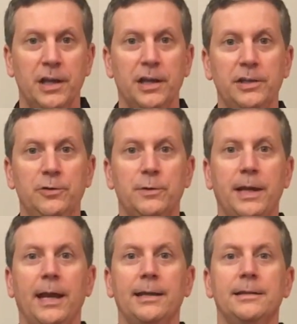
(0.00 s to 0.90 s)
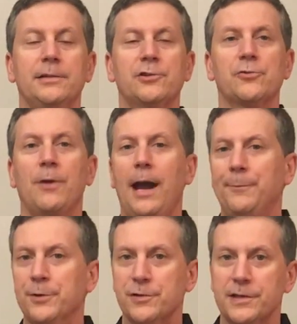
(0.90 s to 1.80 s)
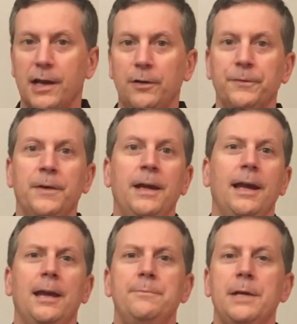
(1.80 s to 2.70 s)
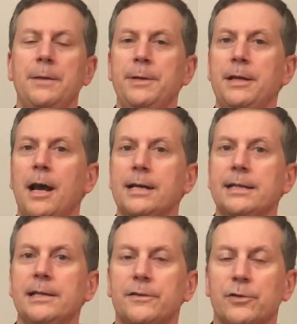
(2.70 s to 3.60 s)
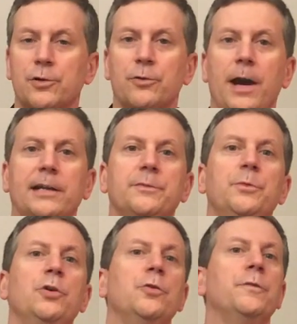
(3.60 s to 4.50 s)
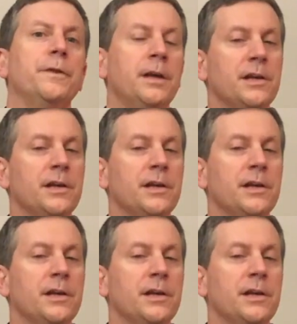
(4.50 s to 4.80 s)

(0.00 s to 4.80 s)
you can trap yourself and maybe not get the correct move.